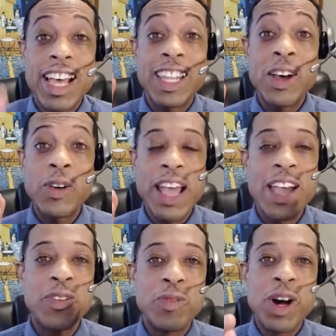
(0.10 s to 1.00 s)
Hello
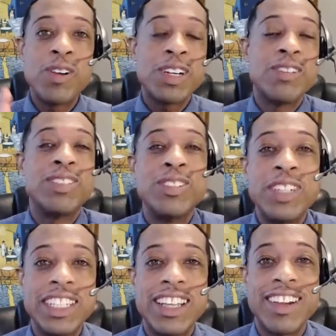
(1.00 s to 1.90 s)
and welcome
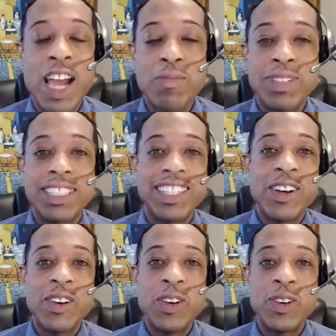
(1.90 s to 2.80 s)
to another
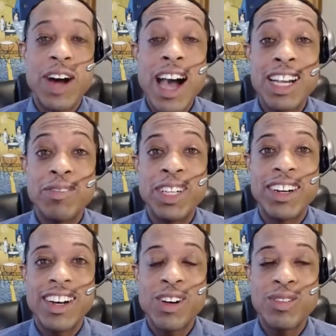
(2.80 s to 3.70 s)
episode. I am
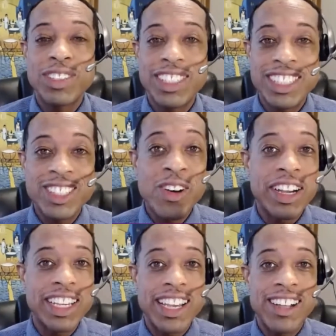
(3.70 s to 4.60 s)
your host,
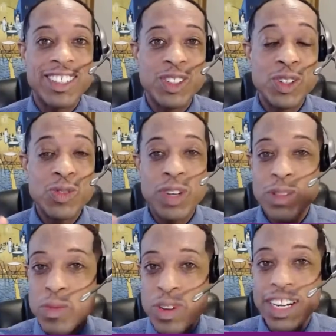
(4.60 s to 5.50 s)
Sean Calhoun
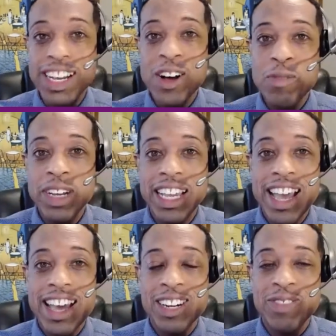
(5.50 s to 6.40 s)
with Pretty Home
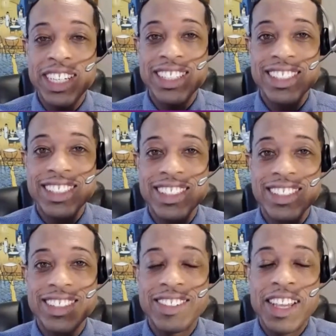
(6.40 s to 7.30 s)
Academy.
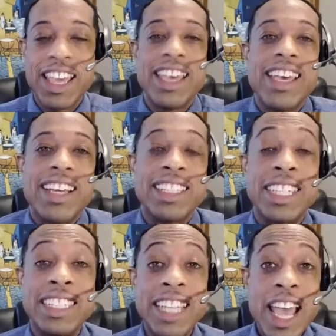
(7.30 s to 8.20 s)

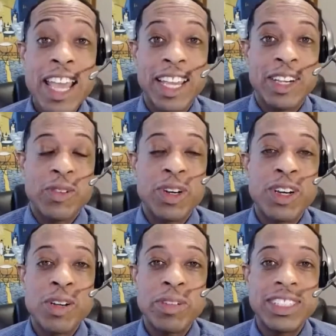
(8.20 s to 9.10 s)
Today, we're
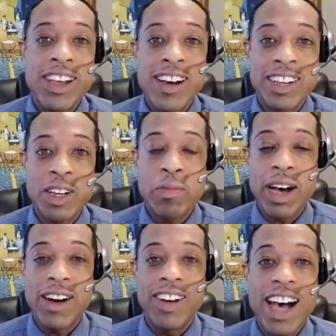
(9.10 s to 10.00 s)
going to be talking
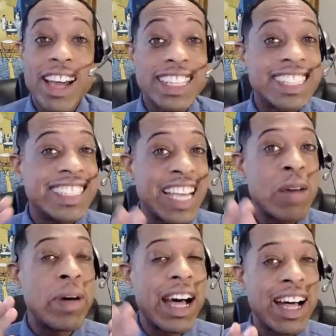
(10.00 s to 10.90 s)
about how to
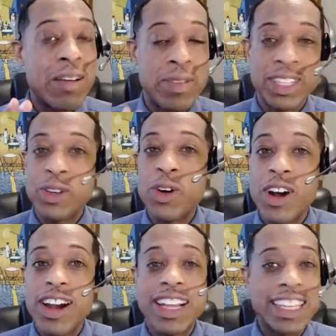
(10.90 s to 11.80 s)
step up
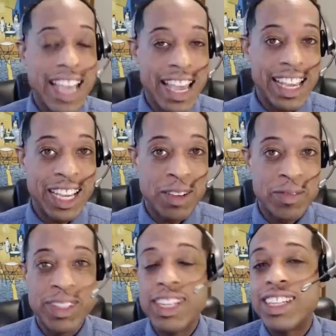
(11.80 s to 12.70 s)
your
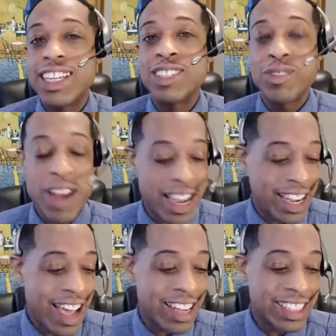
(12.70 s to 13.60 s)
game. That's
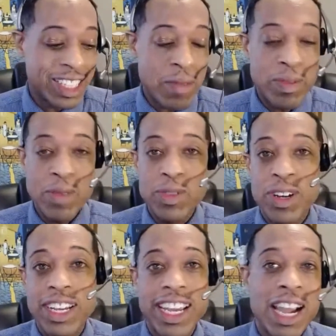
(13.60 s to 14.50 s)
right, how to step up
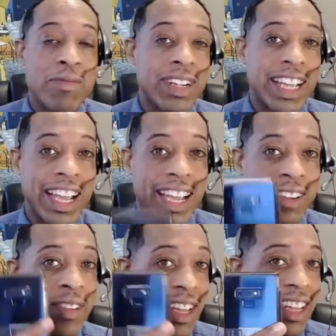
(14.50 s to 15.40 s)
your camera game.